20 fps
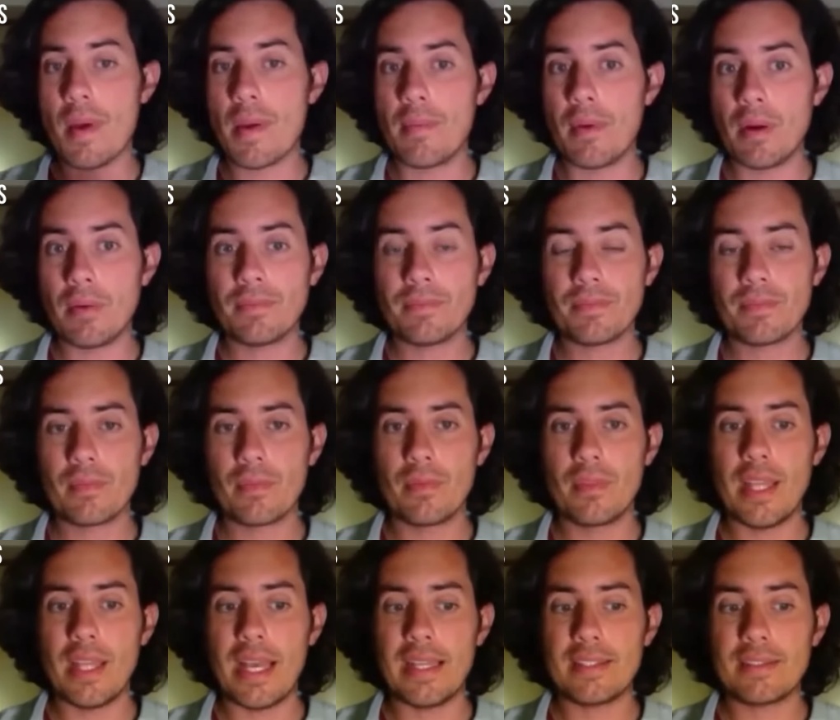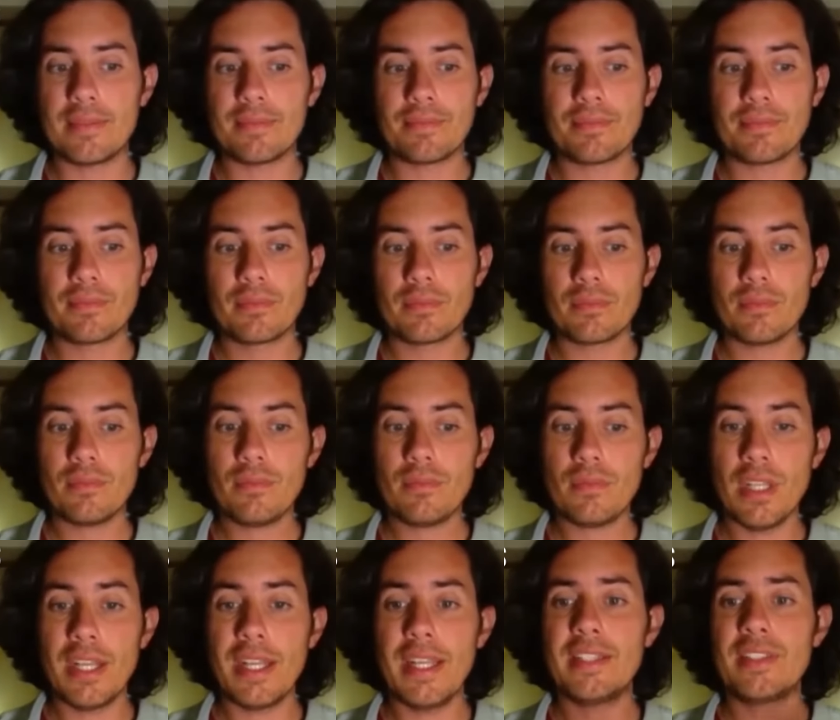remember that
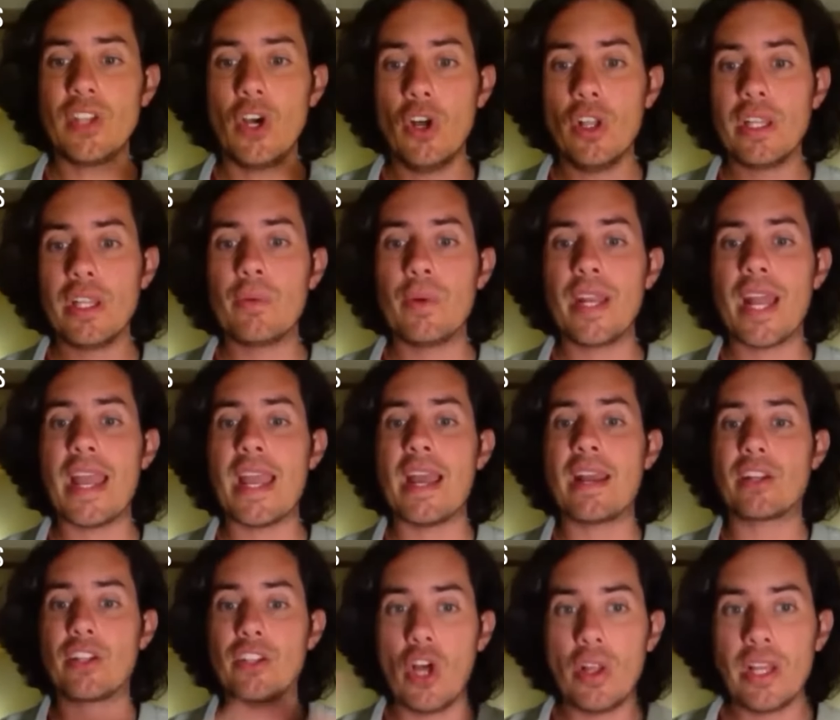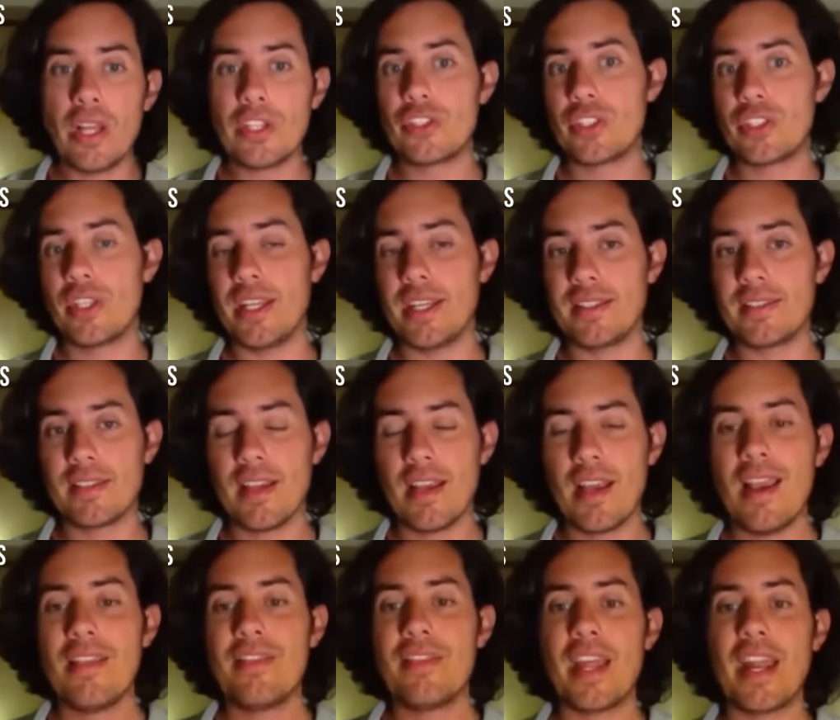it's only when I acknowledge
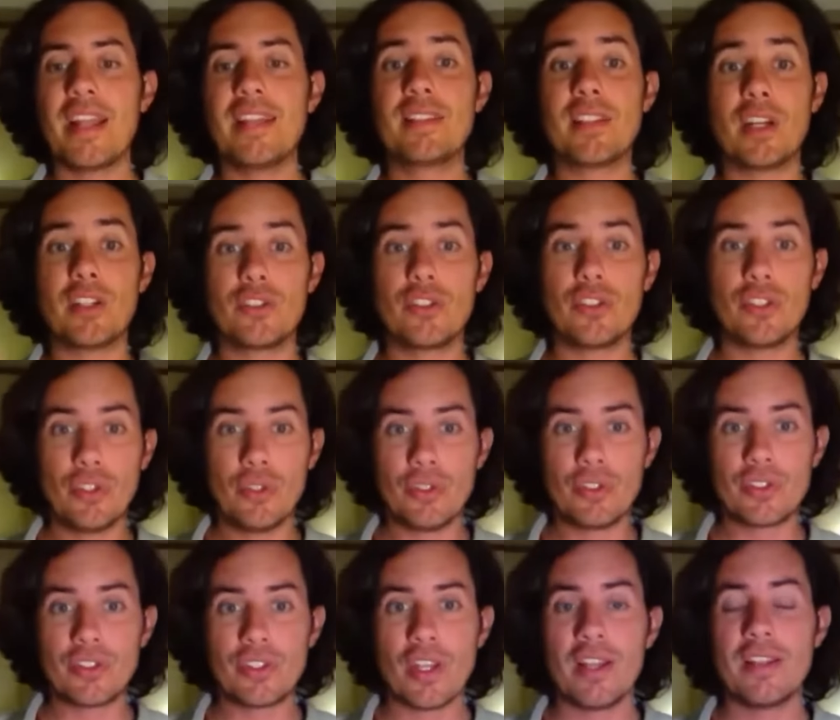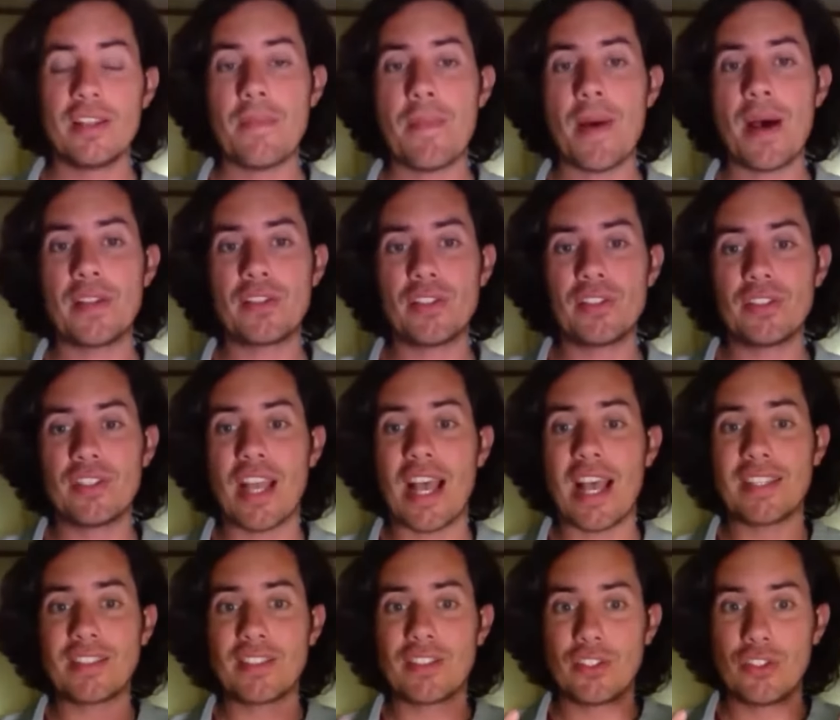this that I start to use the
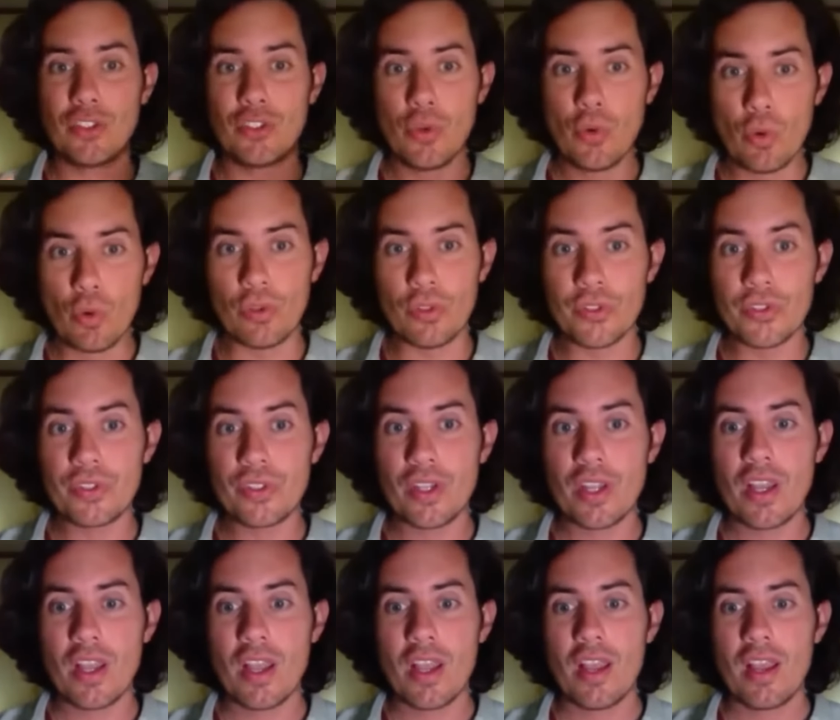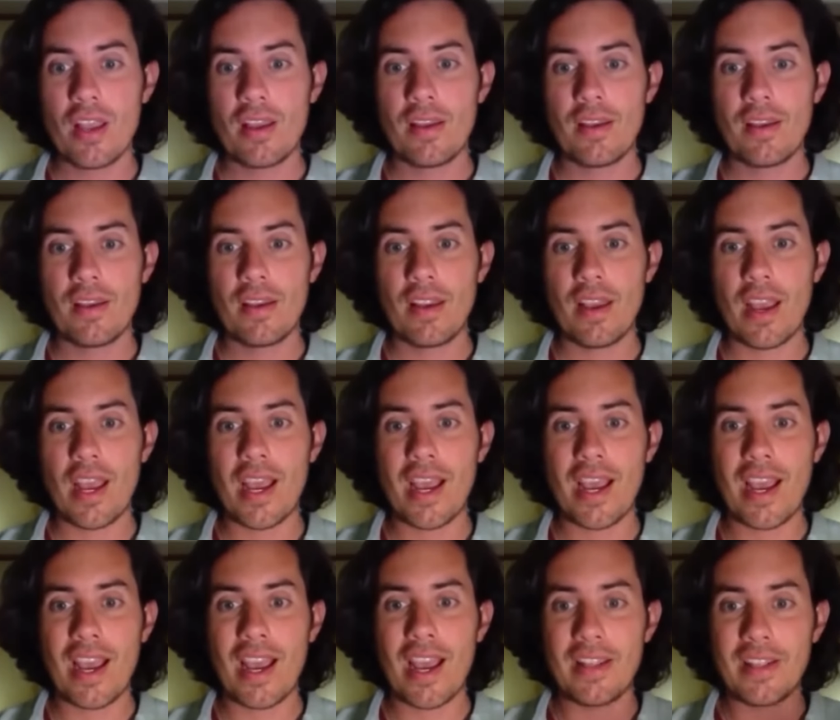patterns as tools.
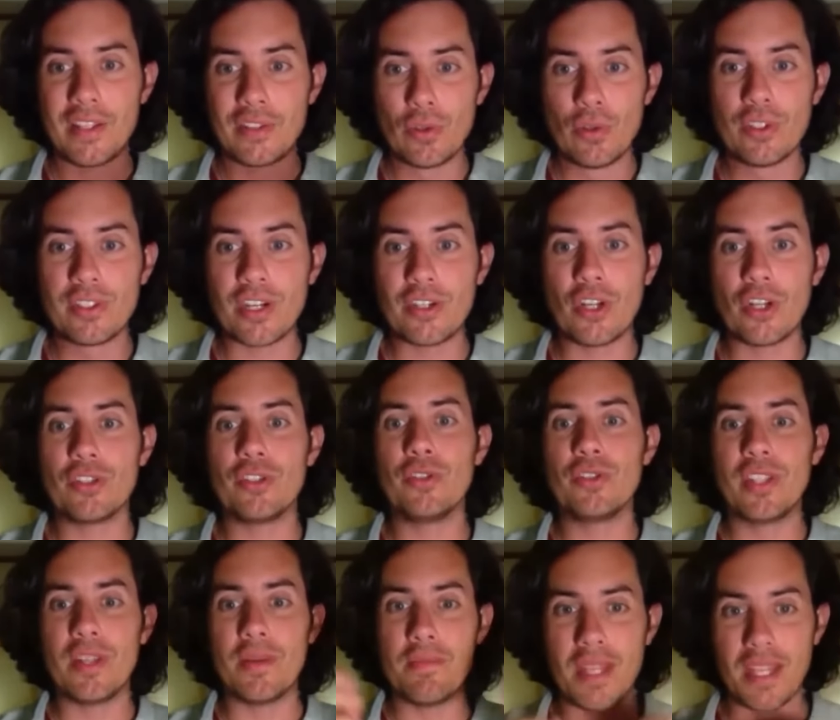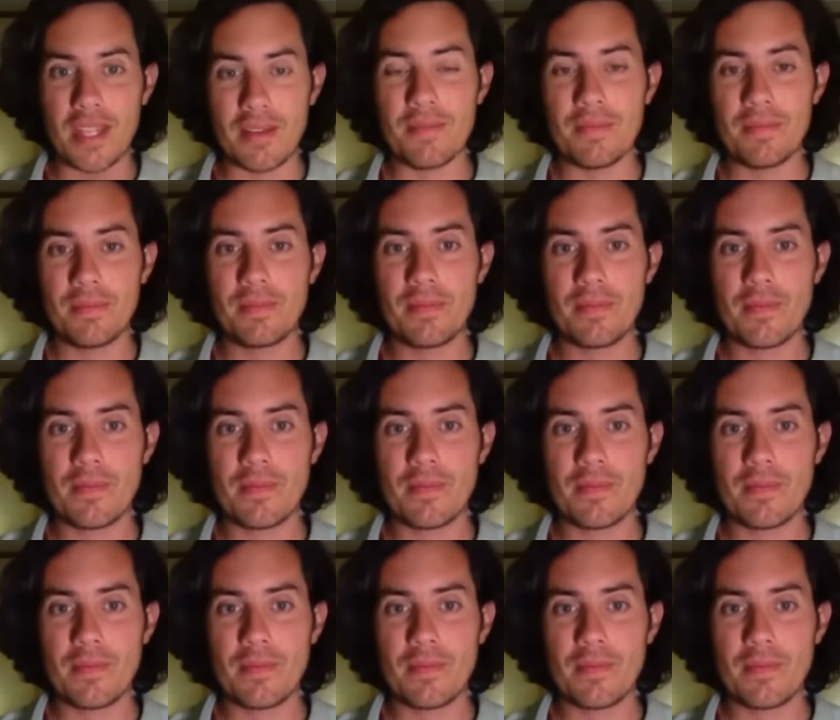And the tools are not using me.